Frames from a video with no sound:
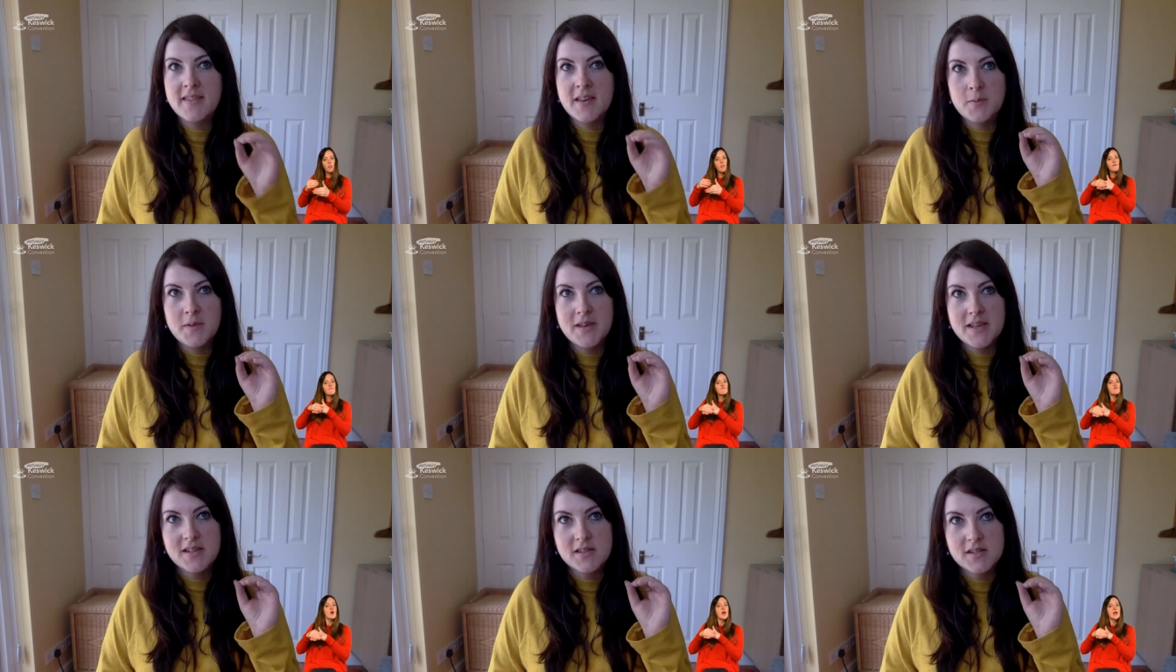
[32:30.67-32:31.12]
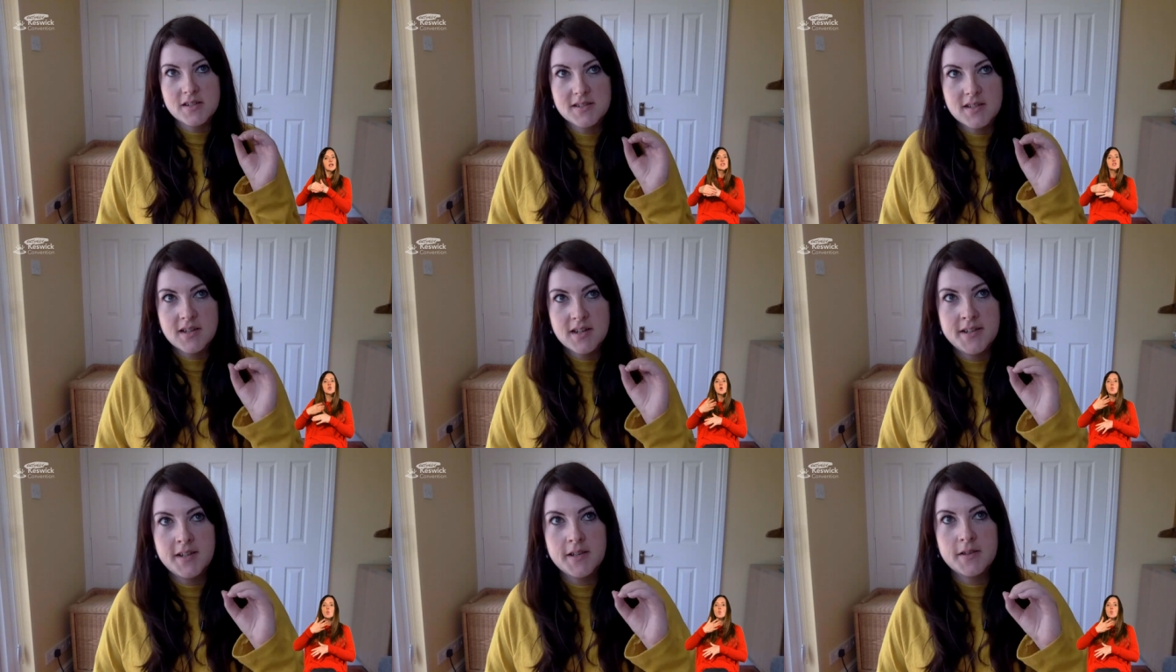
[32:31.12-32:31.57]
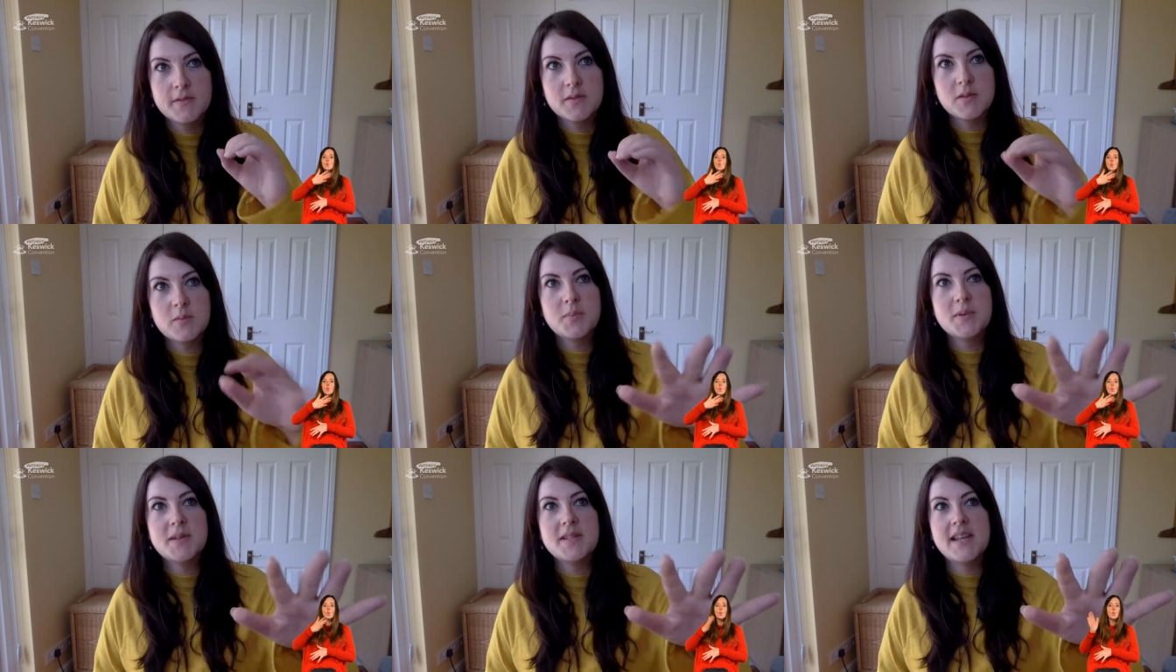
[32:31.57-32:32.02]
That we can just kind of
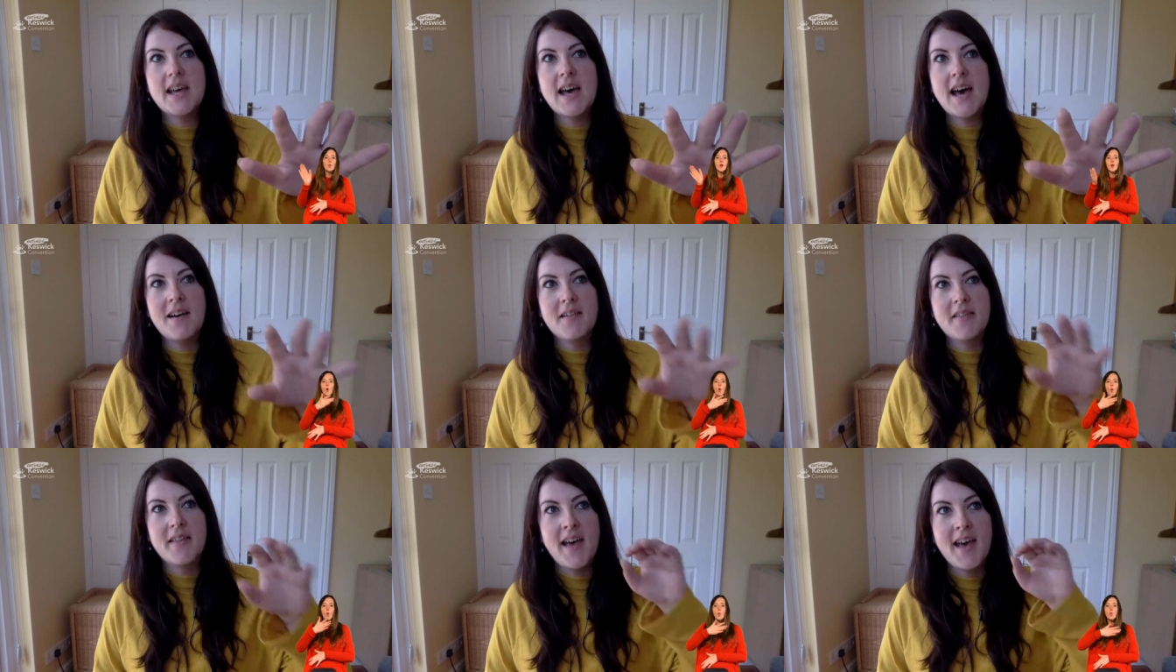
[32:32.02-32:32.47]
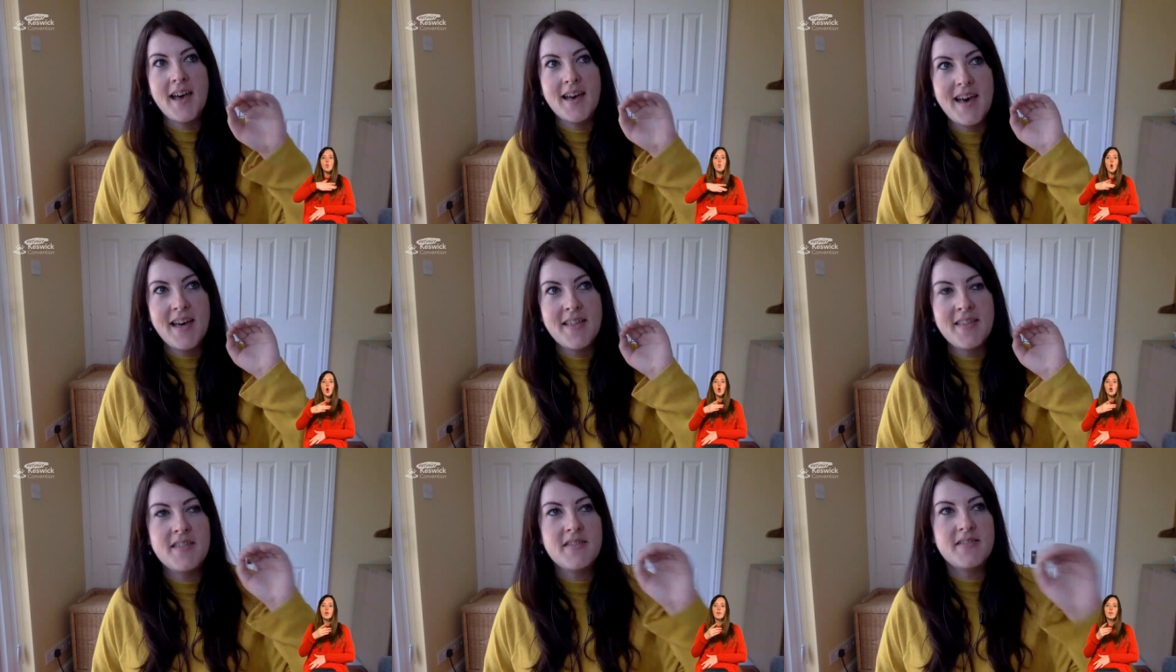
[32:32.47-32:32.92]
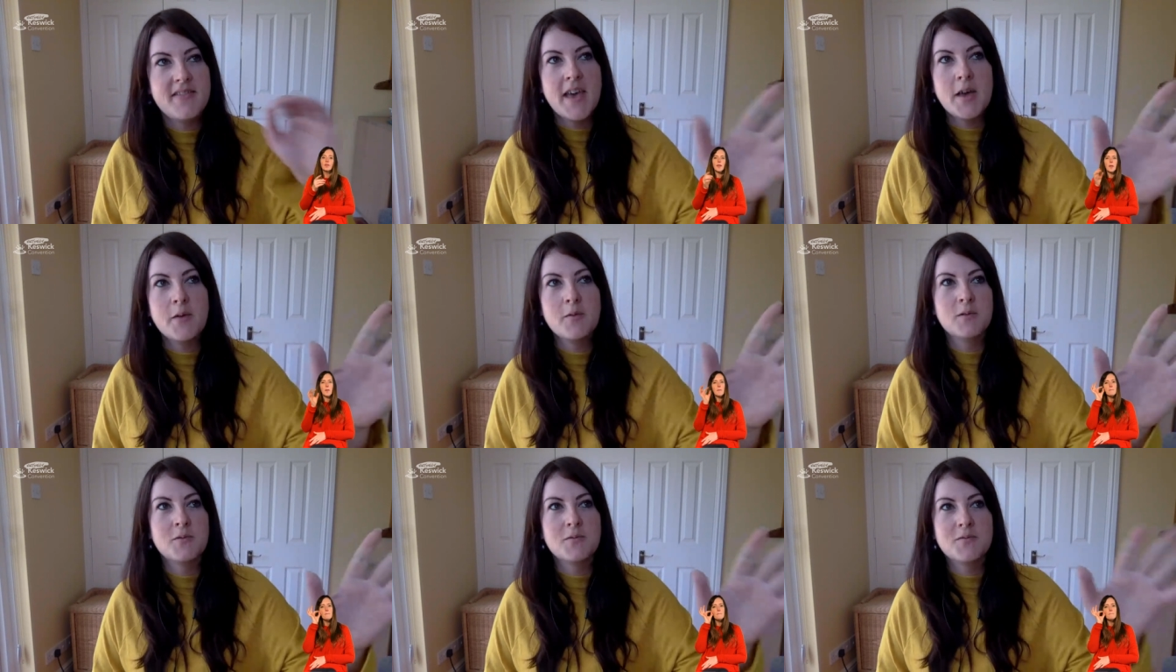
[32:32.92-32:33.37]
put it out there and then
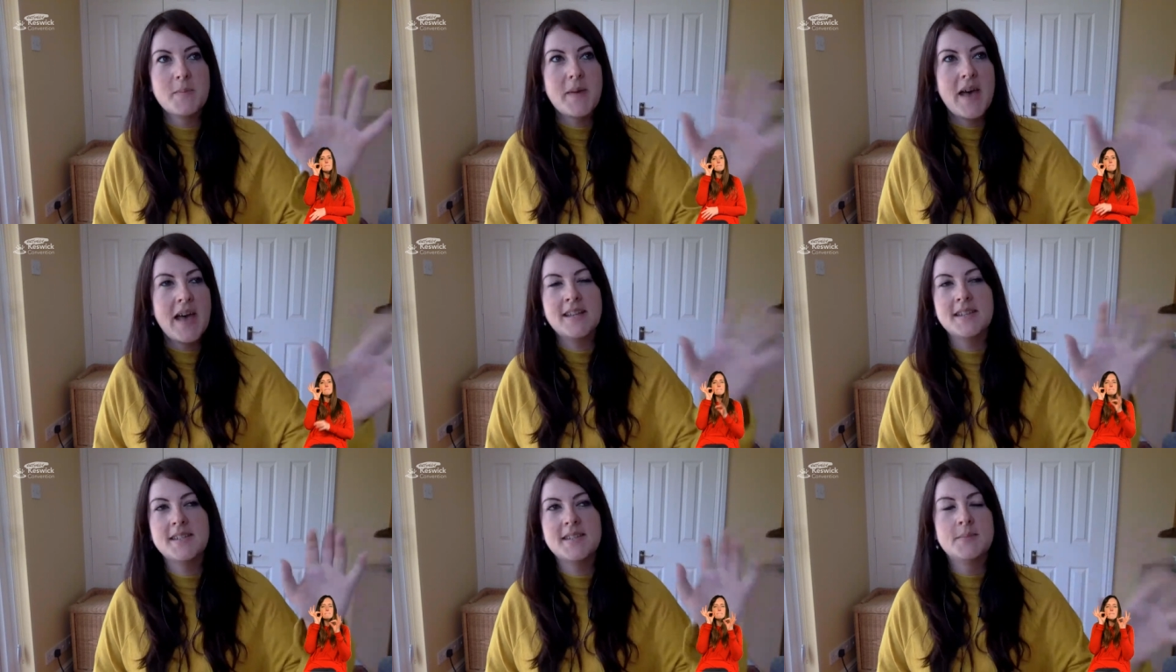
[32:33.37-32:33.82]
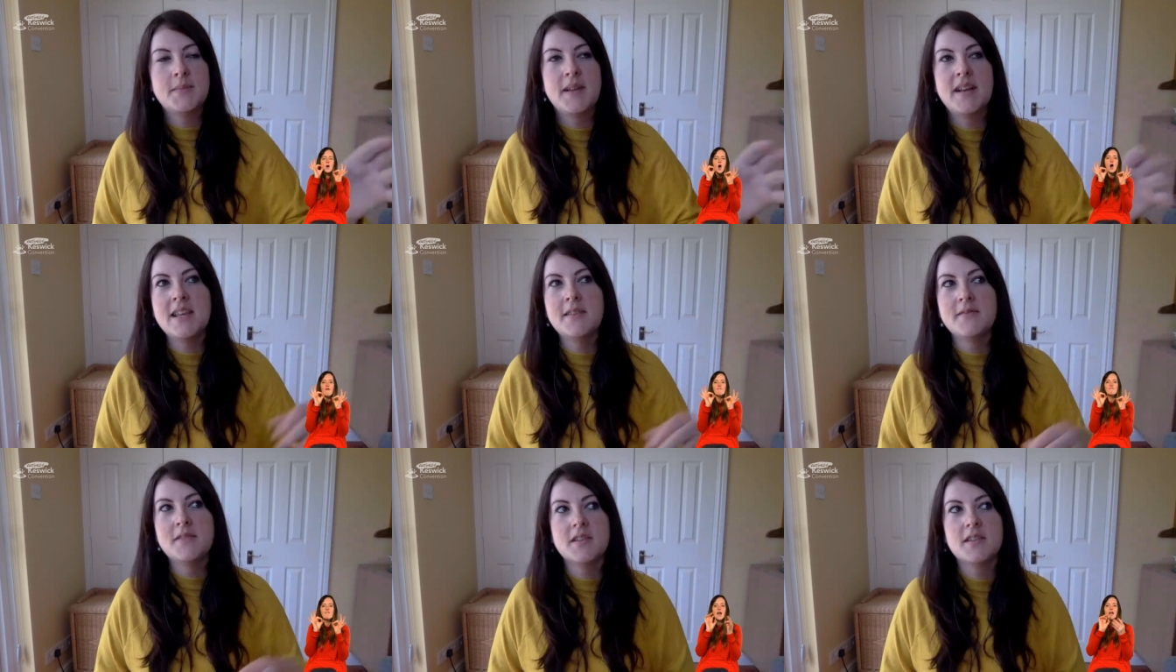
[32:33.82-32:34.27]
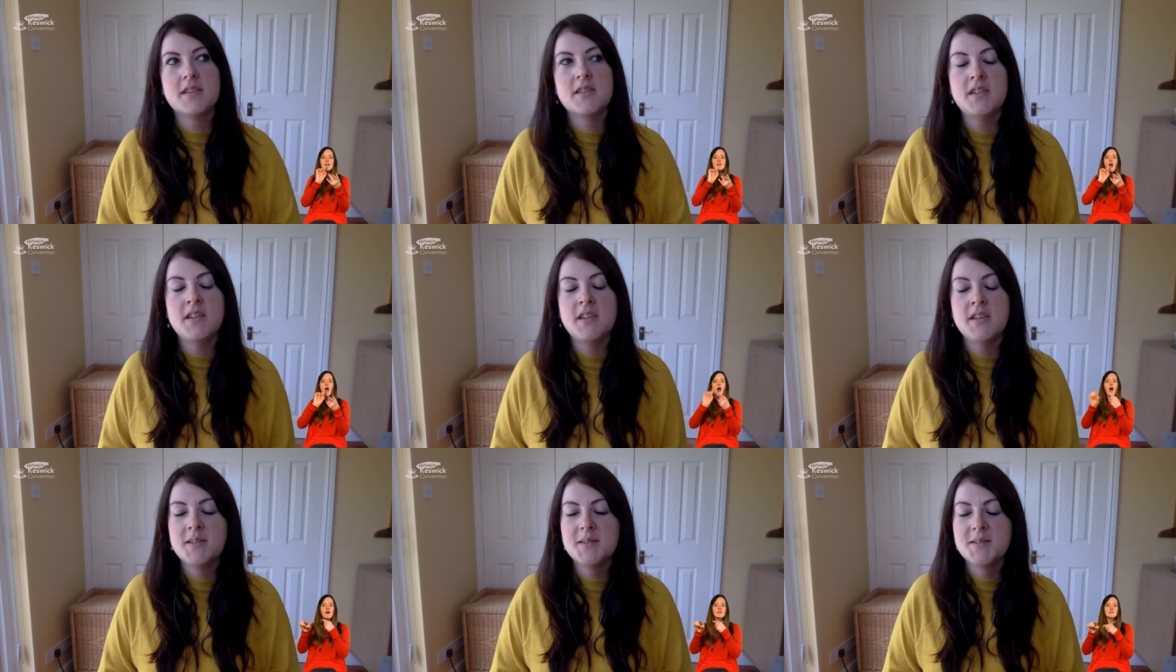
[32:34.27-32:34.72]
they will repent and believe the good
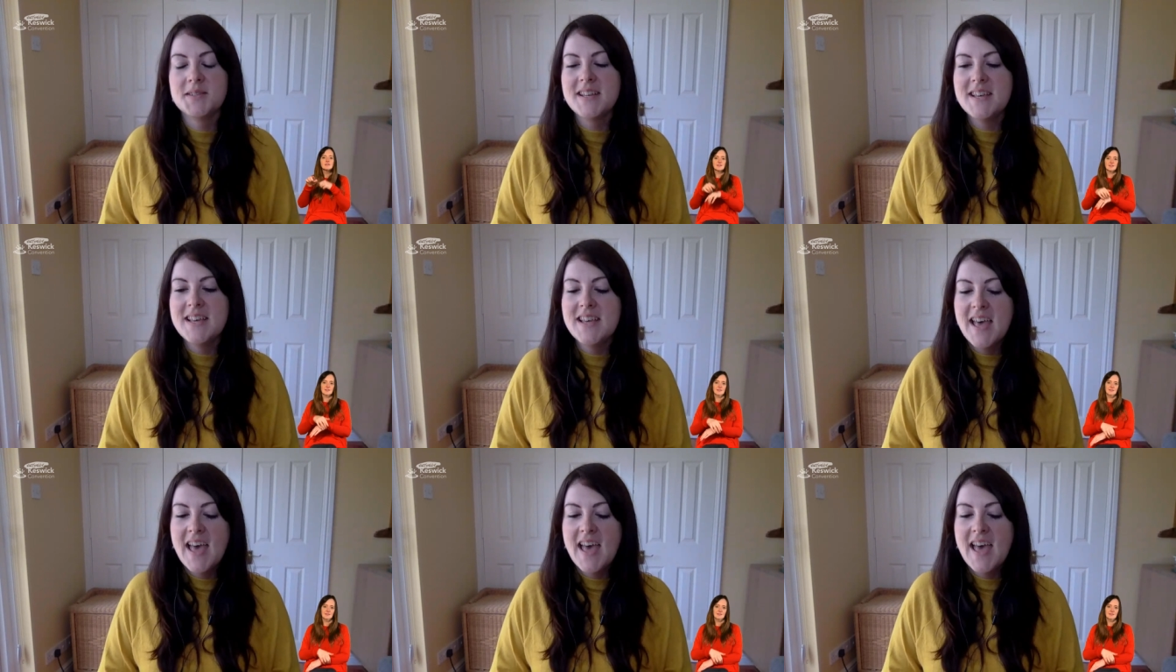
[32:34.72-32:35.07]
news.